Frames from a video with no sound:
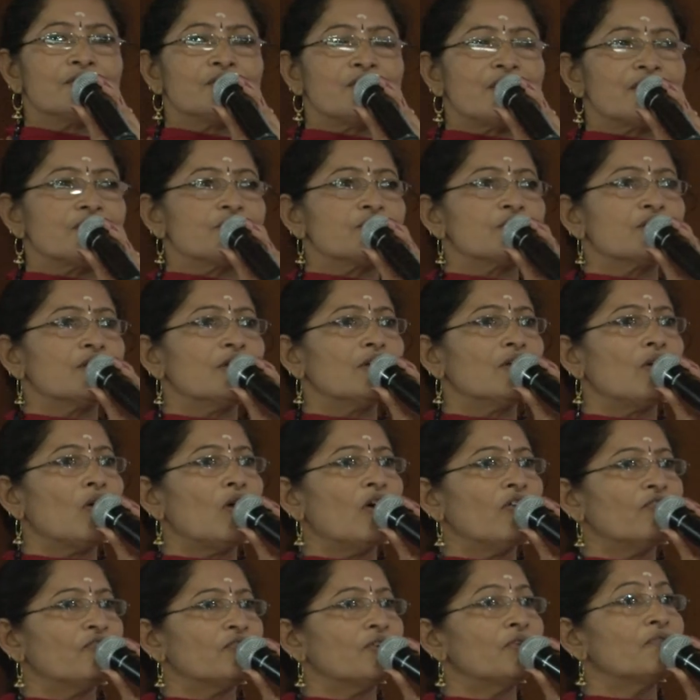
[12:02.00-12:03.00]
gesture
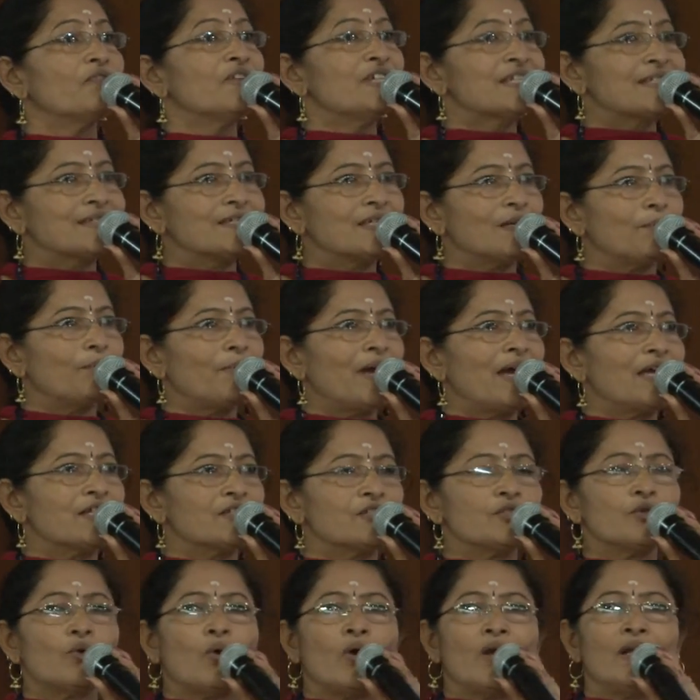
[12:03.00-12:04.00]
of wisdom,
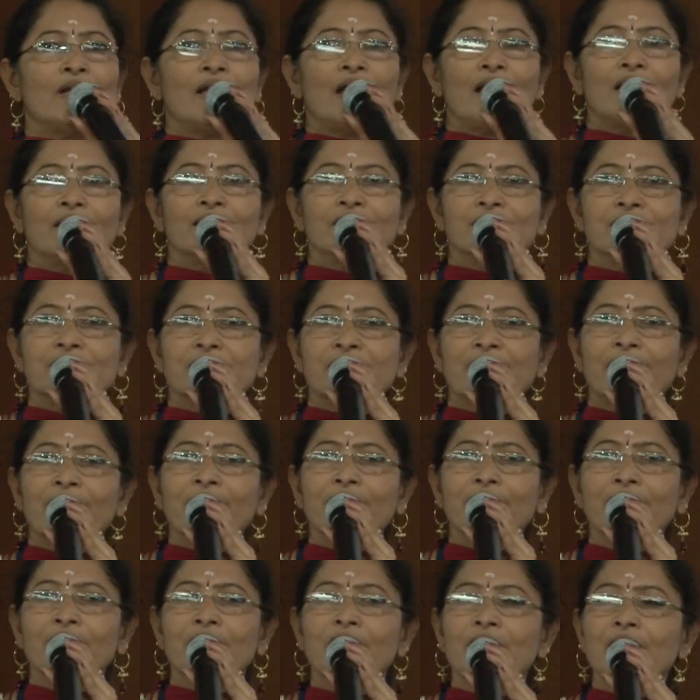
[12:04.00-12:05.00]
as you all
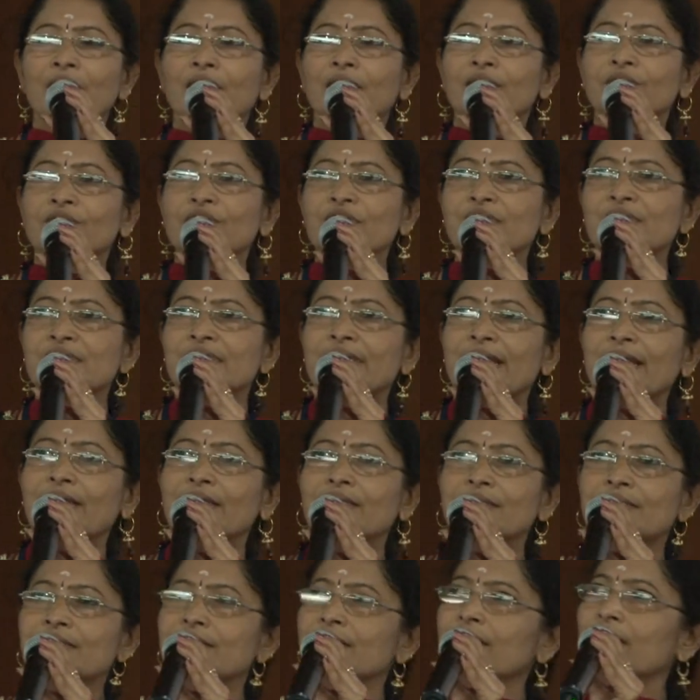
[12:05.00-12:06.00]
understand. Just
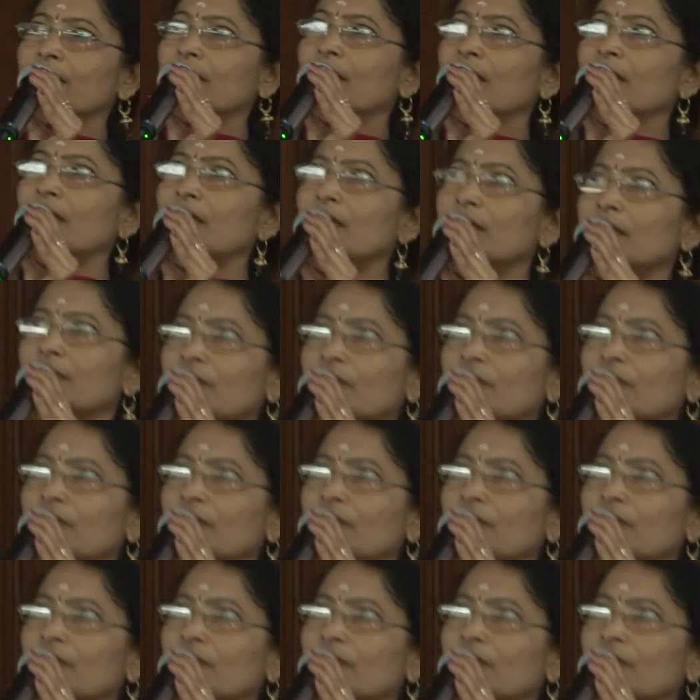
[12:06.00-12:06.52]
encircle